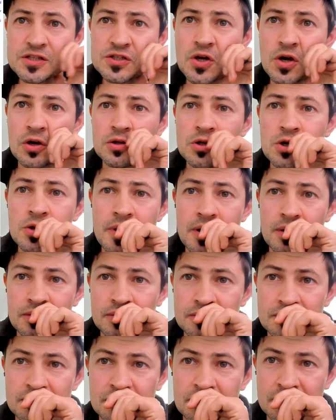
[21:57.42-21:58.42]
go to Lumo.
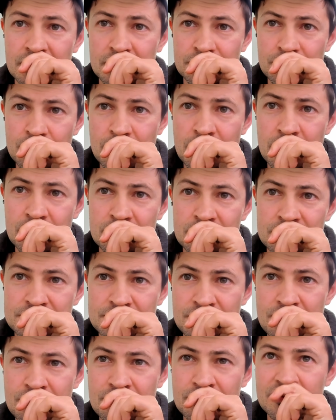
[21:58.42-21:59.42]
Click Lumo, it's
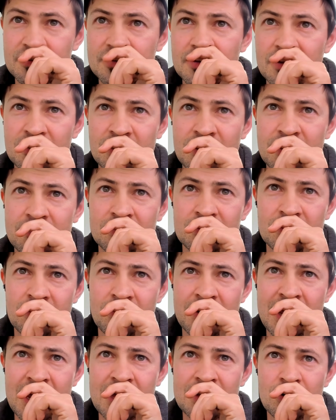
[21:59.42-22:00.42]
new. They have the little
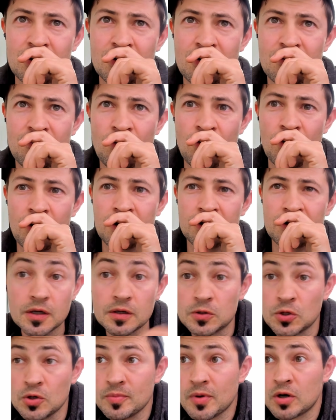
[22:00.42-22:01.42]
cat logo for it.
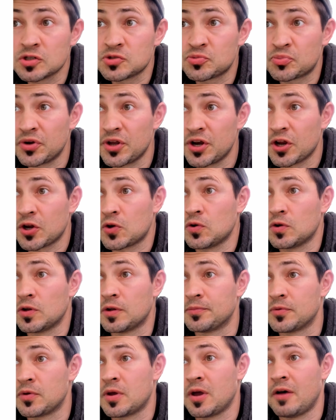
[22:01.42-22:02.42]
Lumo is pretty cool.
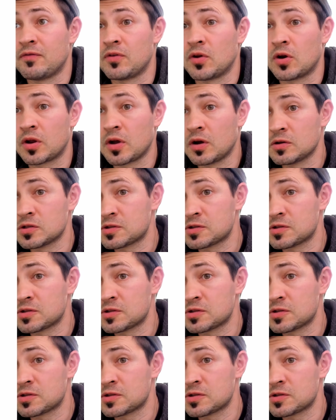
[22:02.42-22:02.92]
You have your ghost